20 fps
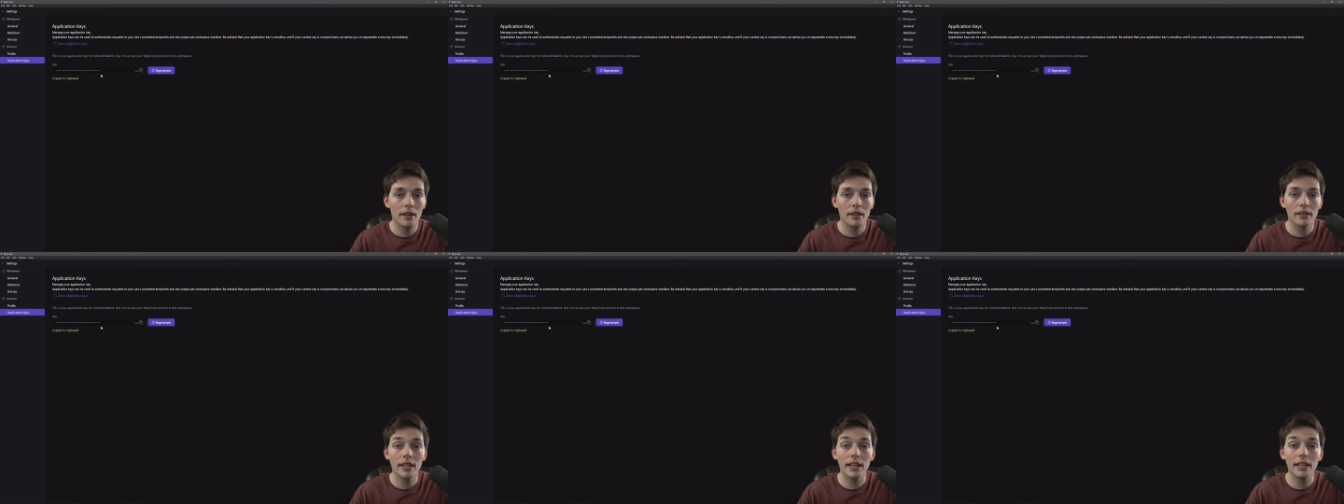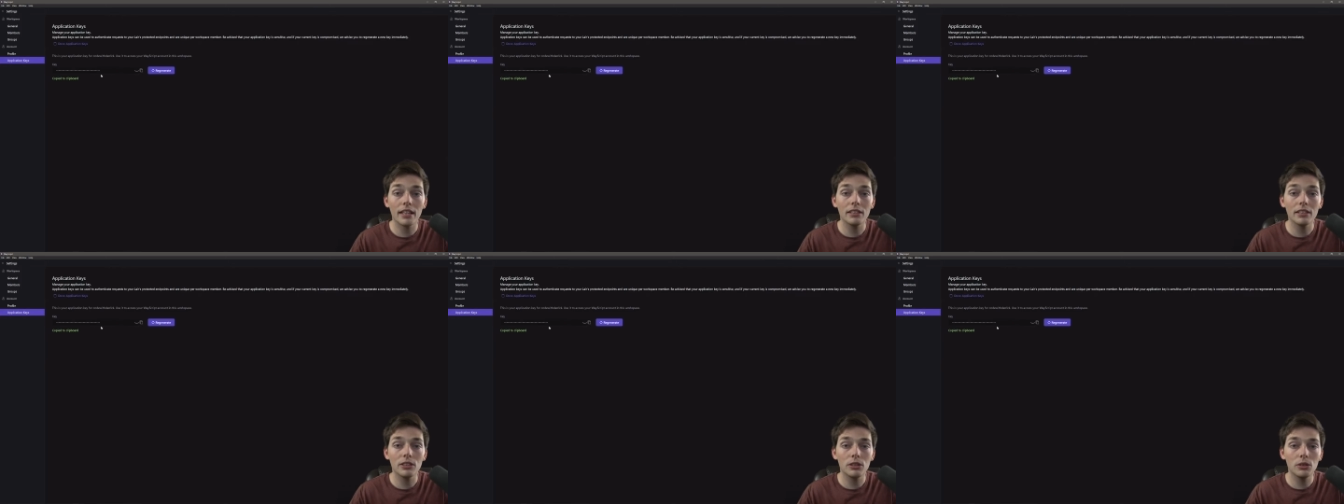They
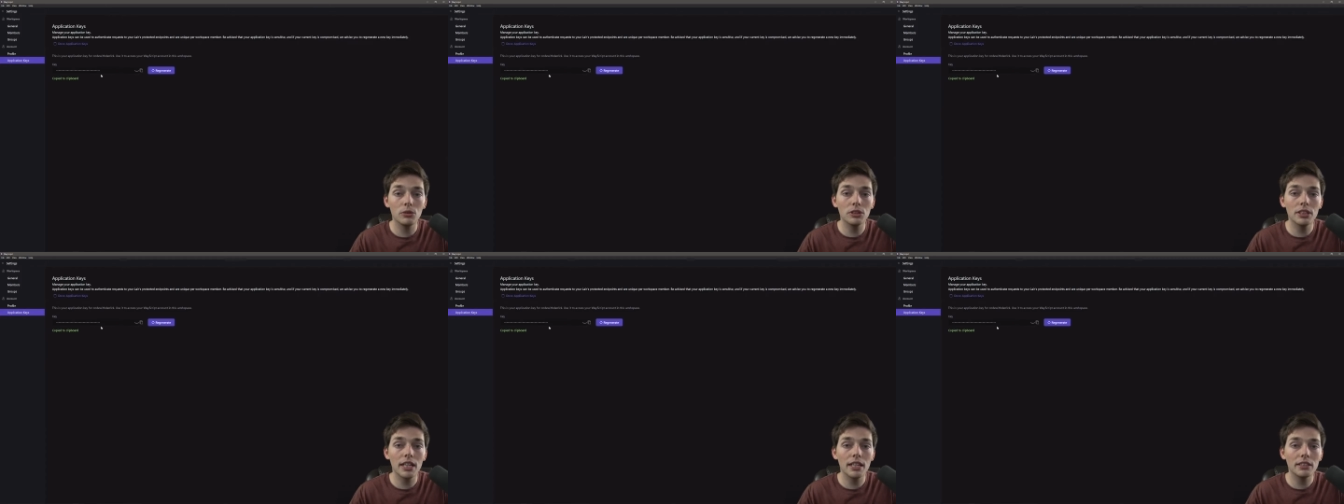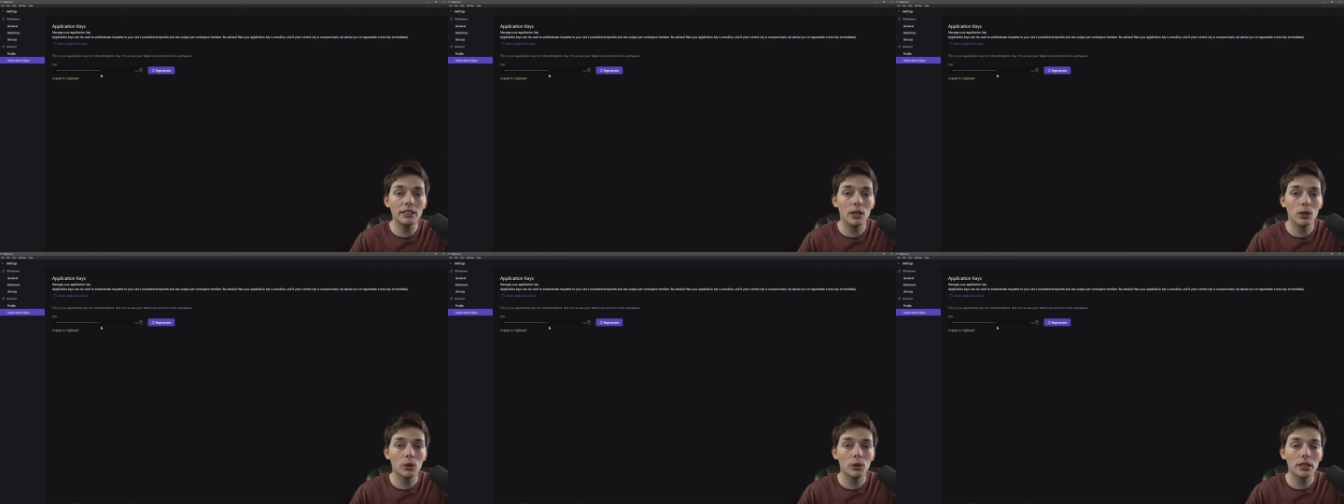can use
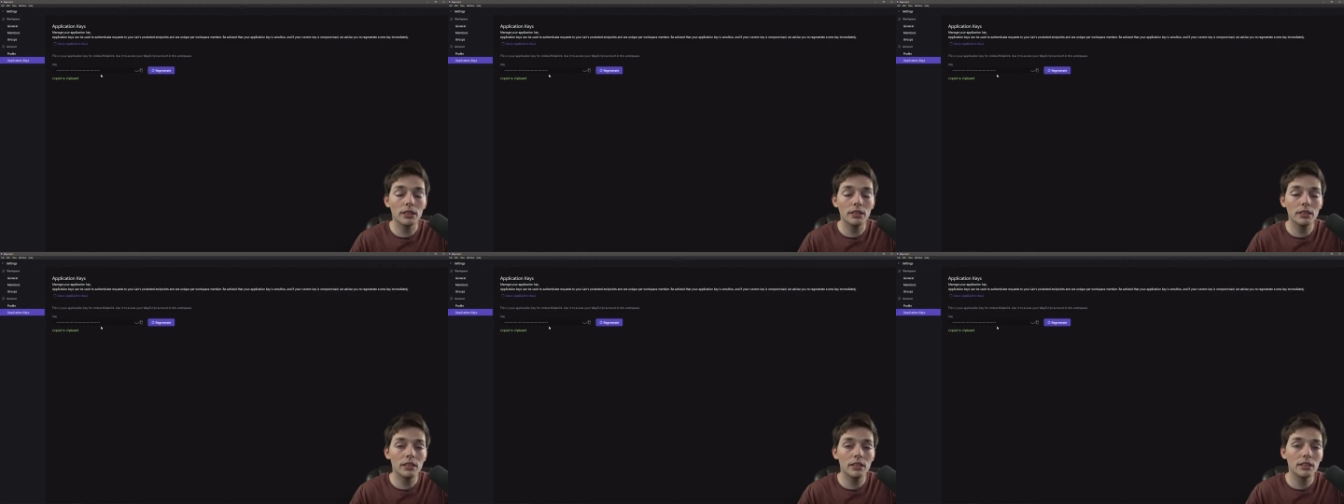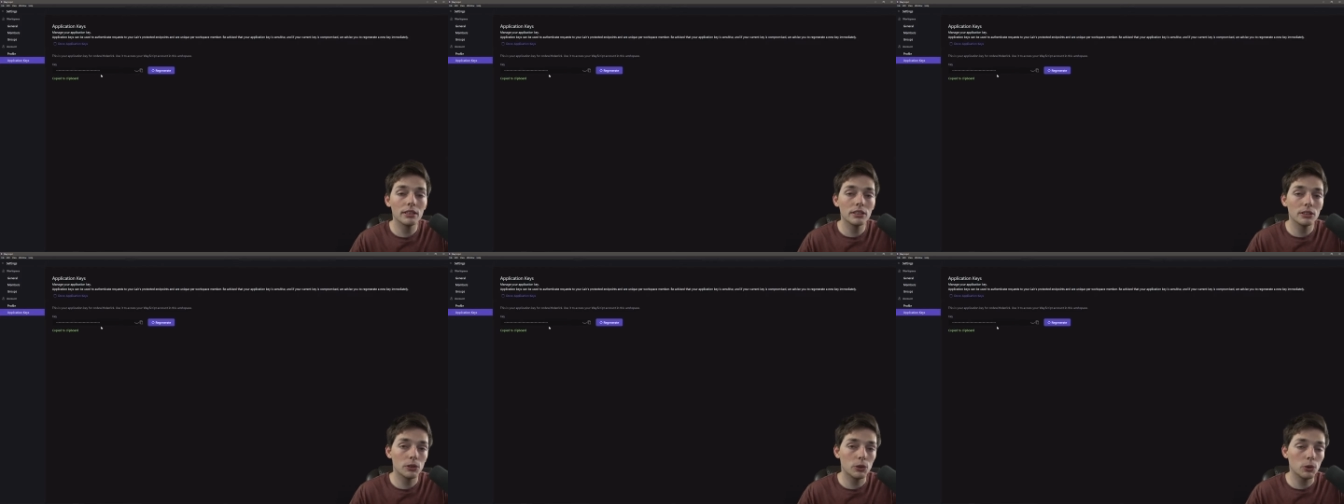that token
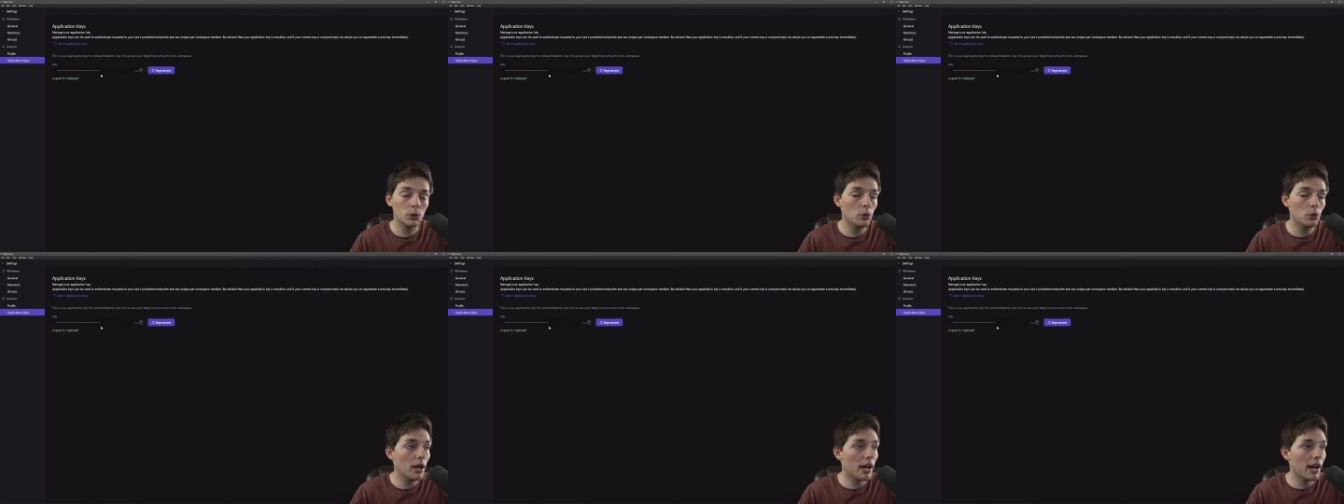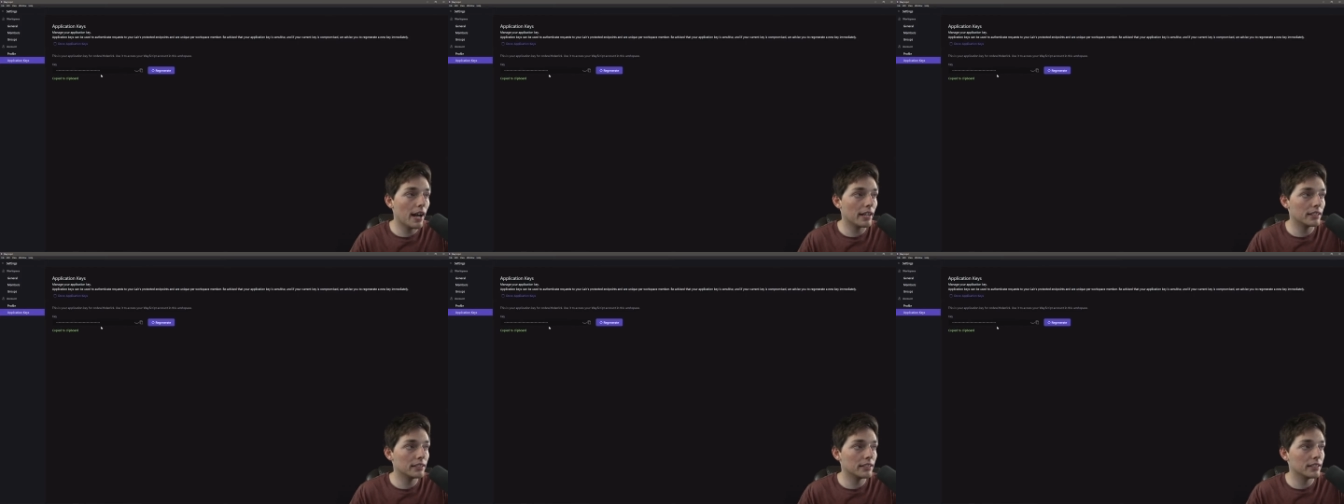to
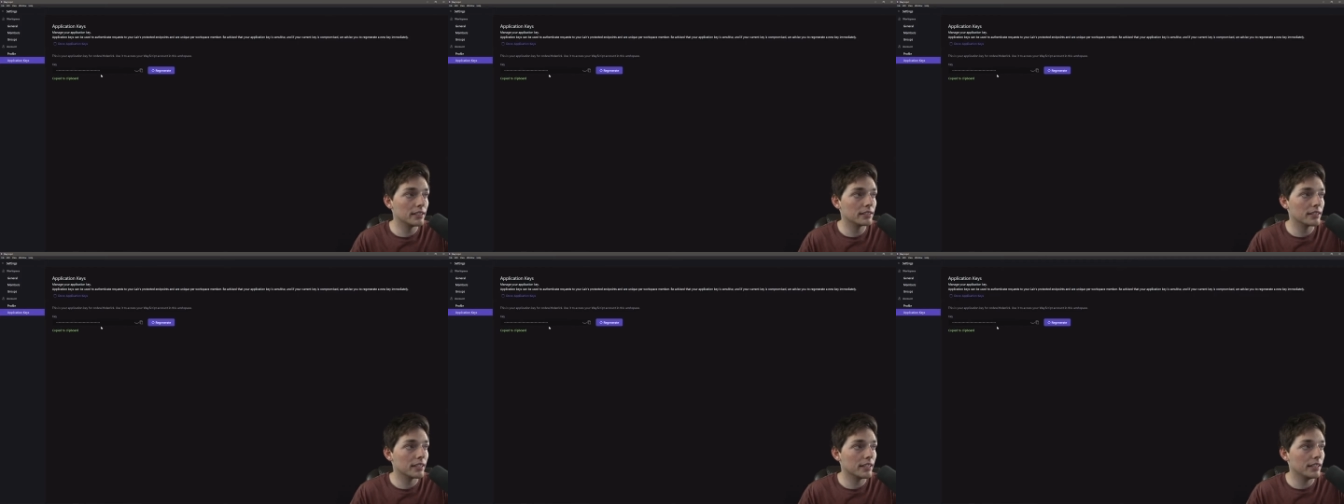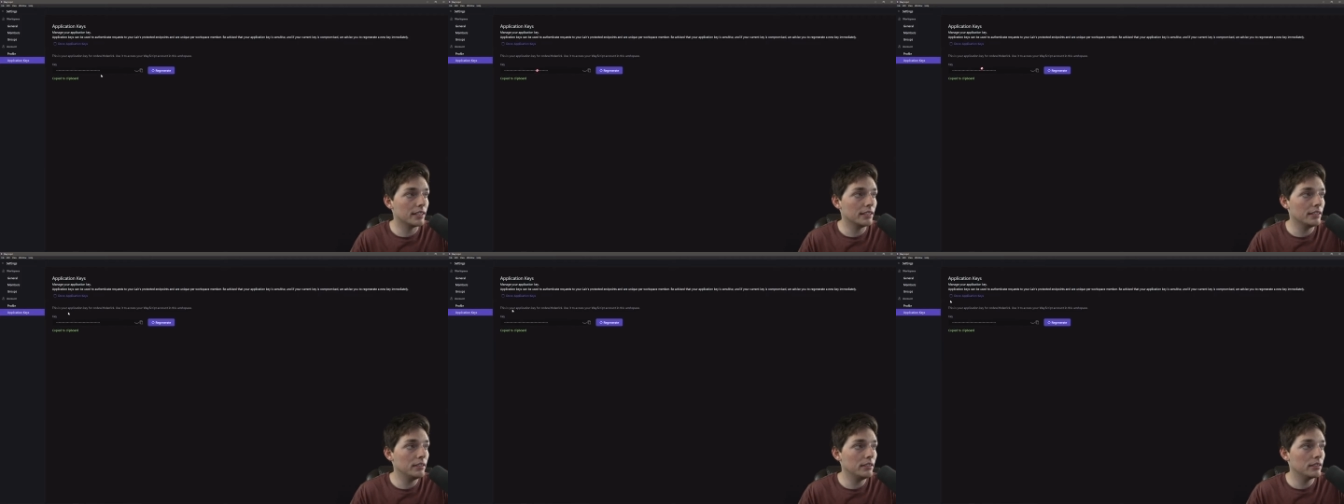access
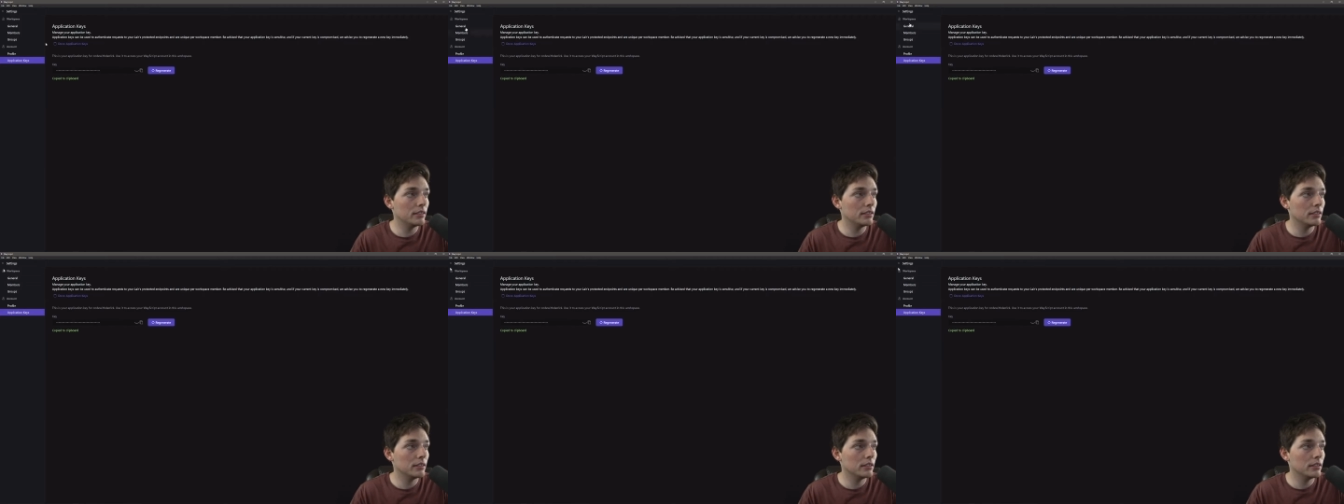any